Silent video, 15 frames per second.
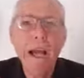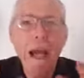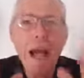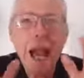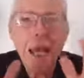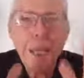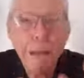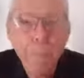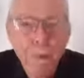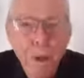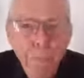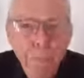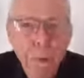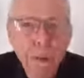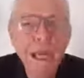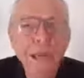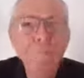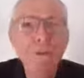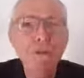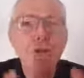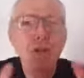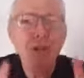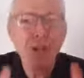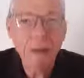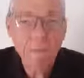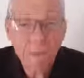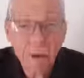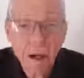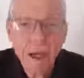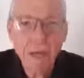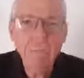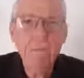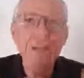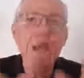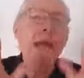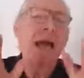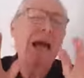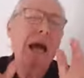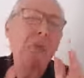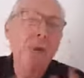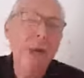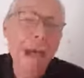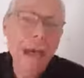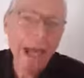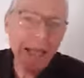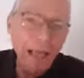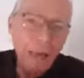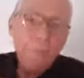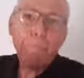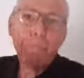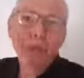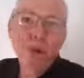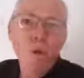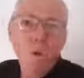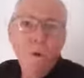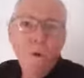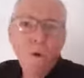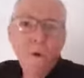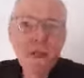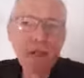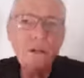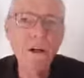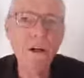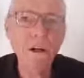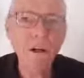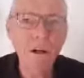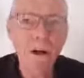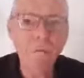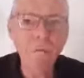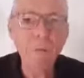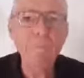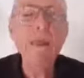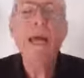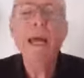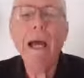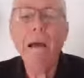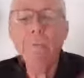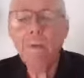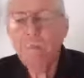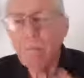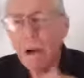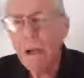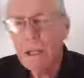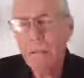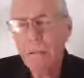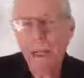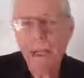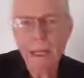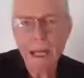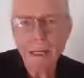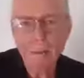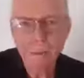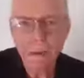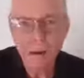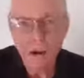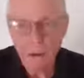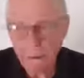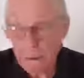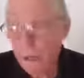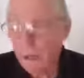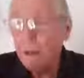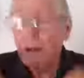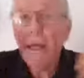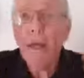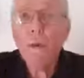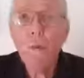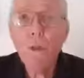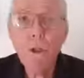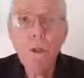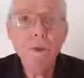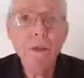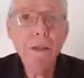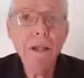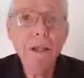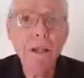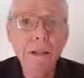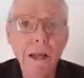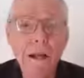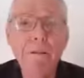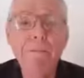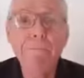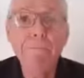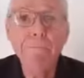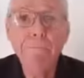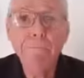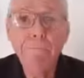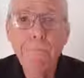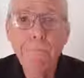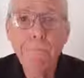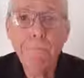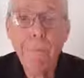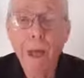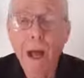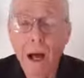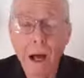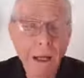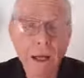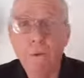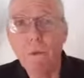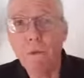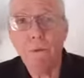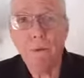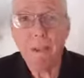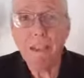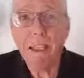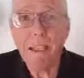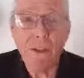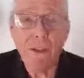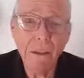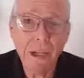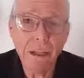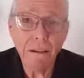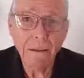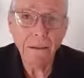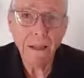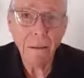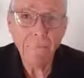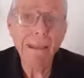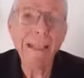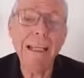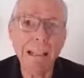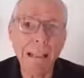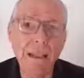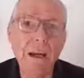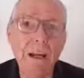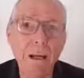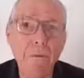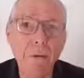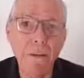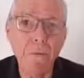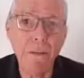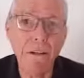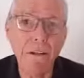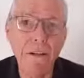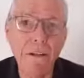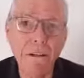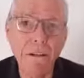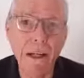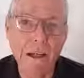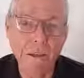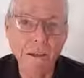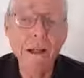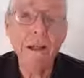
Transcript: And then we put them into cheap frames and we hang them up on the wall. There's 30 of them and we price them at $1,000. Which ones are going to sell? I know which ones are going to sell. Immediately I know which ones are going to sell.